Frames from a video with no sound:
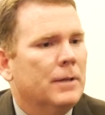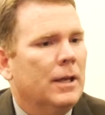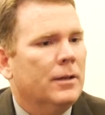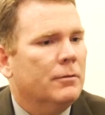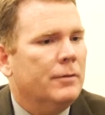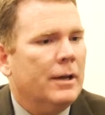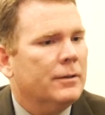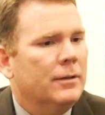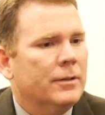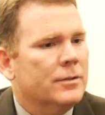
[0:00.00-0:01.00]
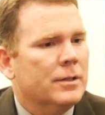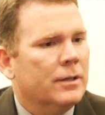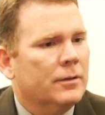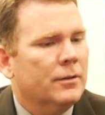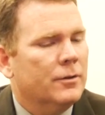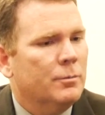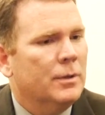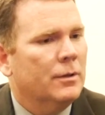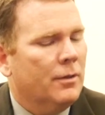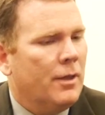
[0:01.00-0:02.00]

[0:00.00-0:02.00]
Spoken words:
And the fact is that there have been